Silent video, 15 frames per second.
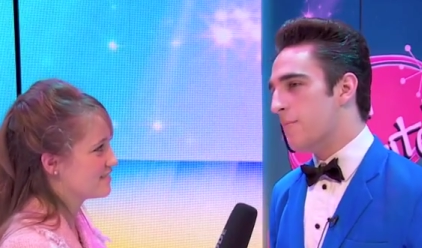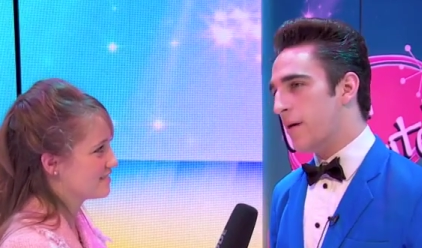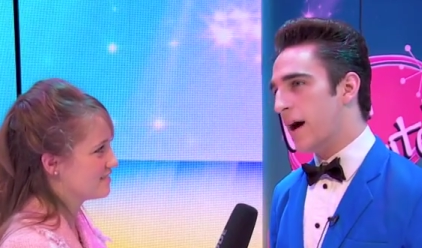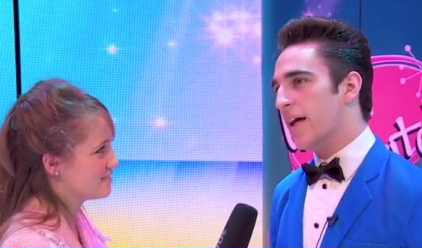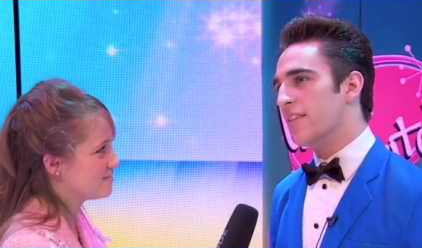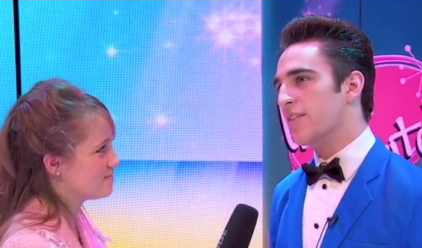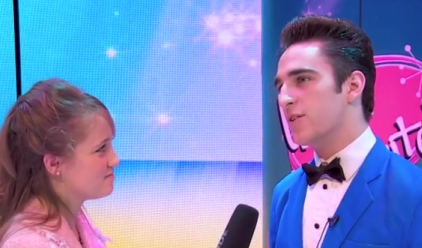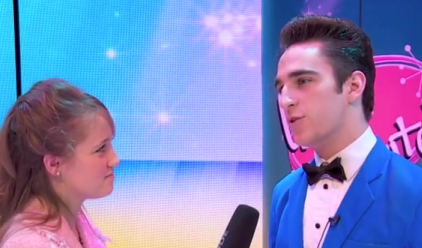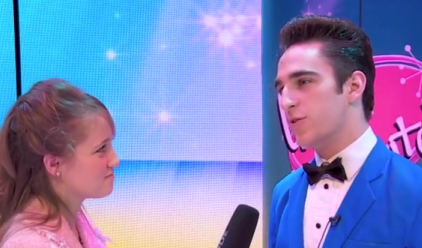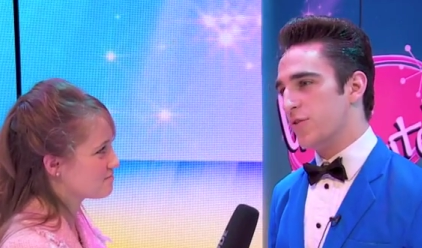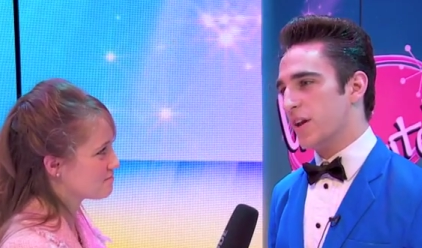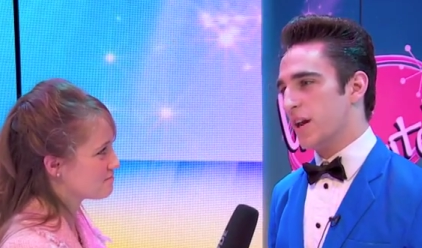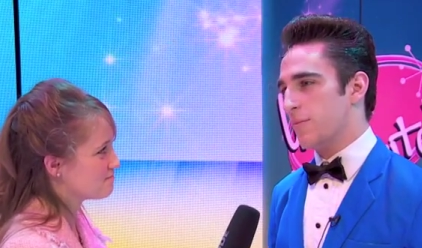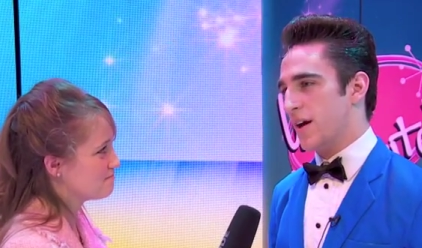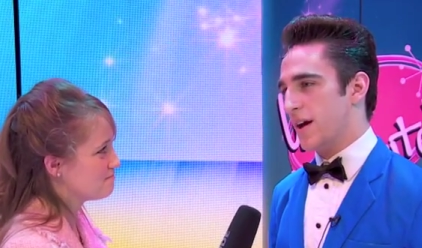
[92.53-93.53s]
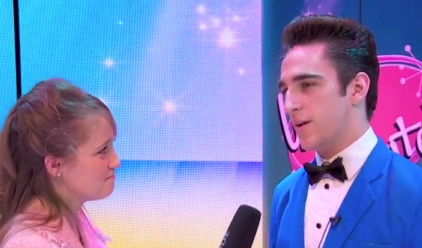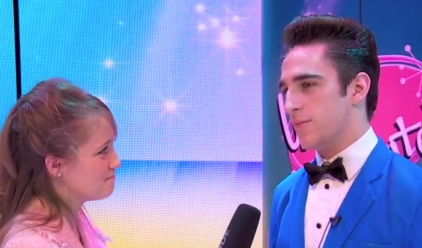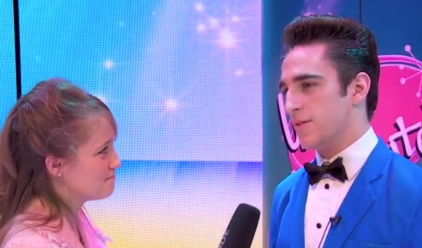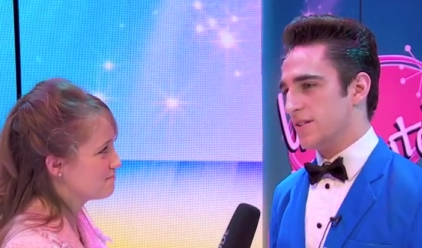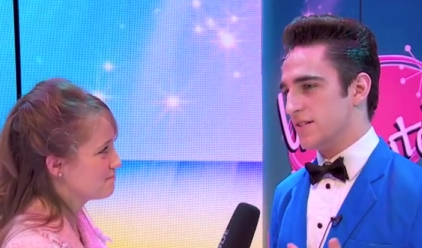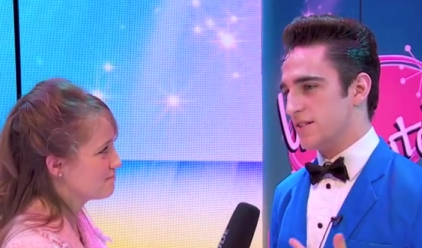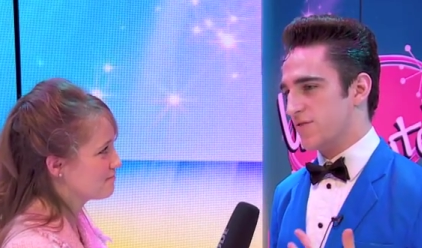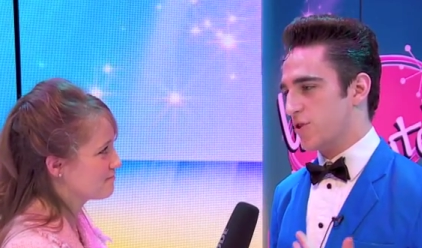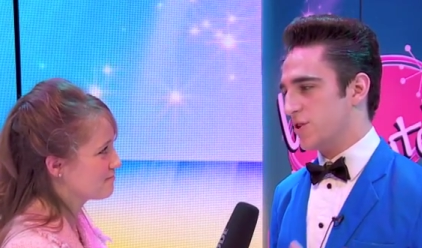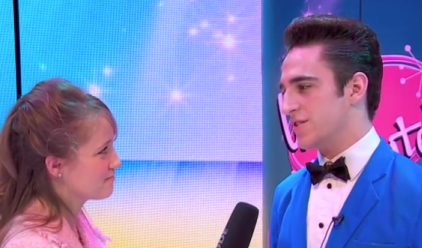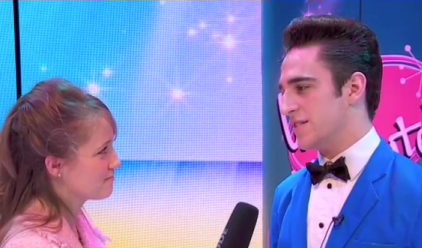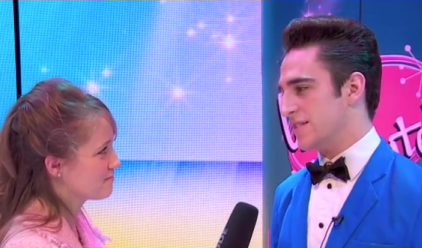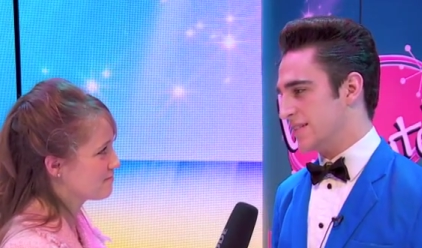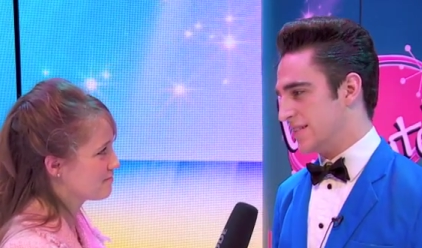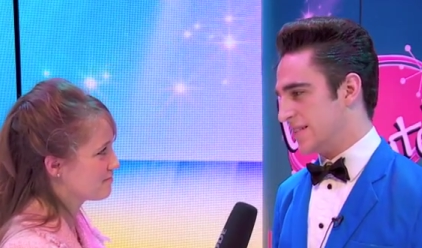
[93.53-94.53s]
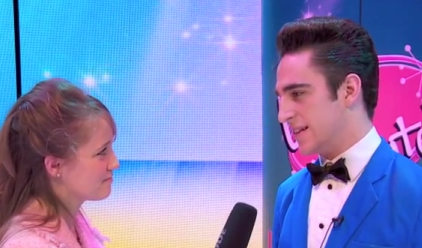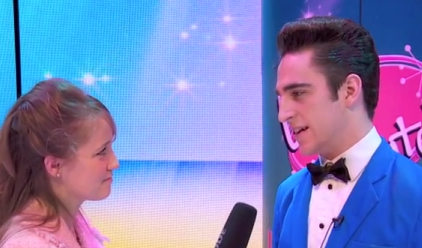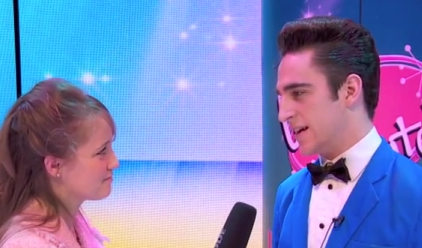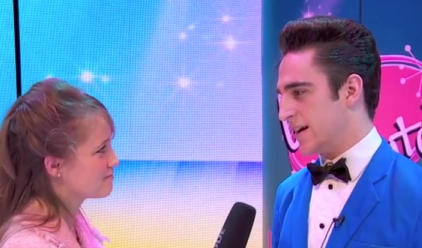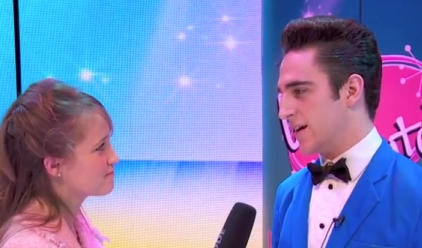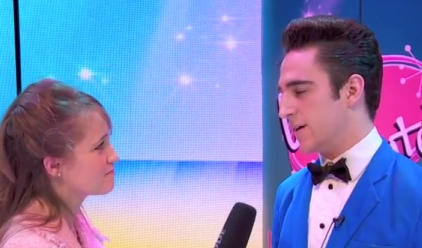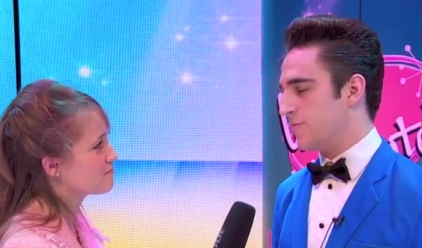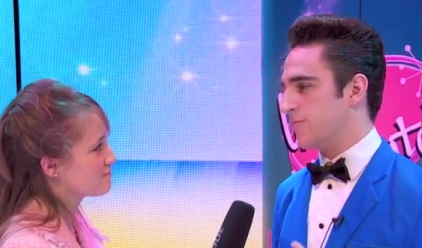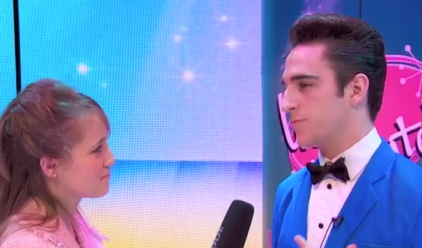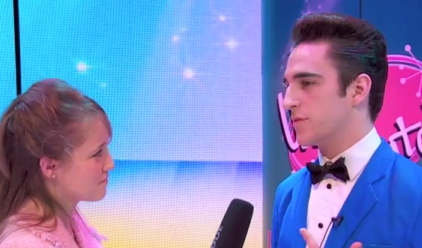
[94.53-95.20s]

Speaker 1: But the good thing about him is he's a very sincere